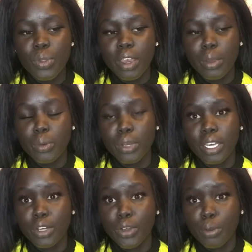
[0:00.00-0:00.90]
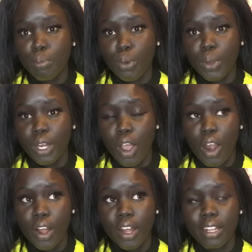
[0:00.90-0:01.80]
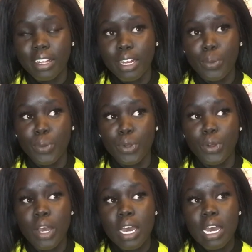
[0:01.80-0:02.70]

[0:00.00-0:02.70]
That He will heal your broken heart, that He will,